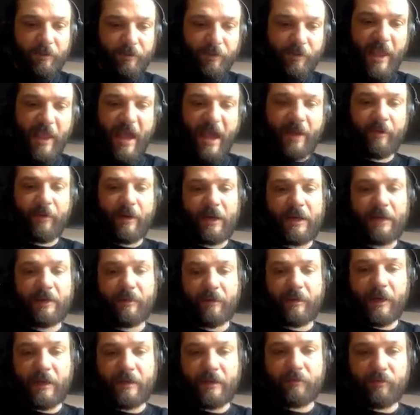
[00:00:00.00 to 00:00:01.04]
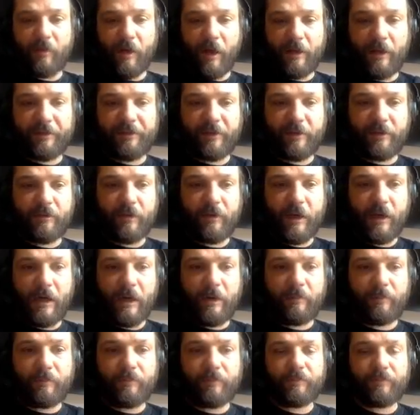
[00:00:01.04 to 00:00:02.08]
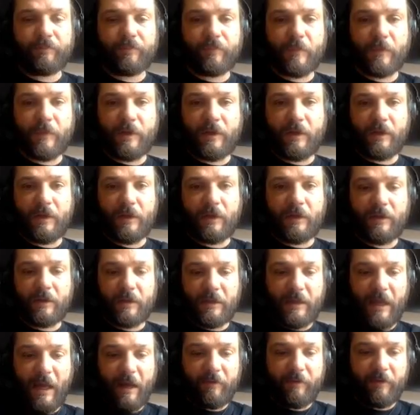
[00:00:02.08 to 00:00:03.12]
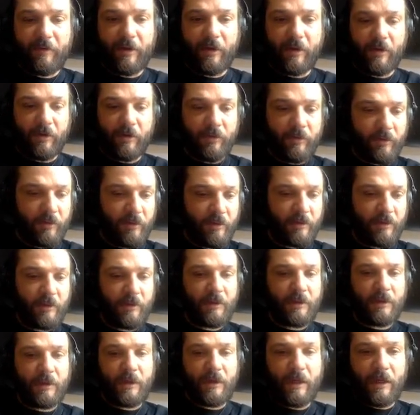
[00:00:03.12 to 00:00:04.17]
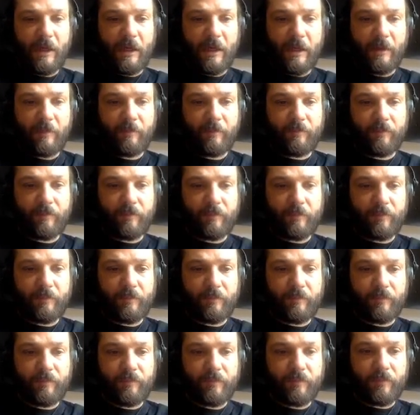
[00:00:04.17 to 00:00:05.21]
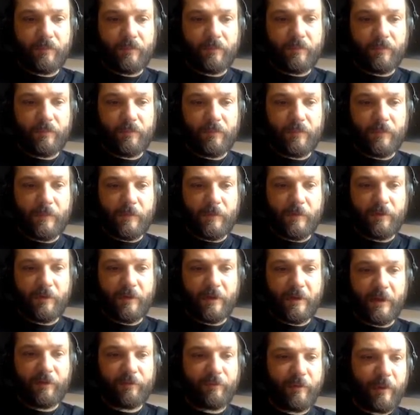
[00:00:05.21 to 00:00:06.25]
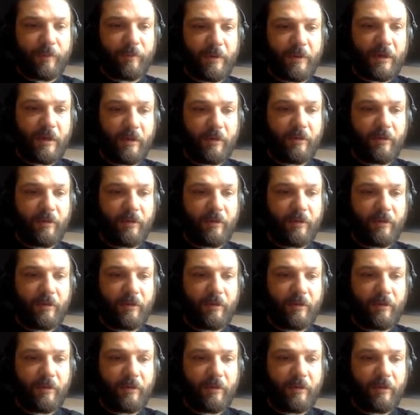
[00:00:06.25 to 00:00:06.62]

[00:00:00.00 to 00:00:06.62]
For now, anyway. Right, so going to carry on. Sorry, that's made me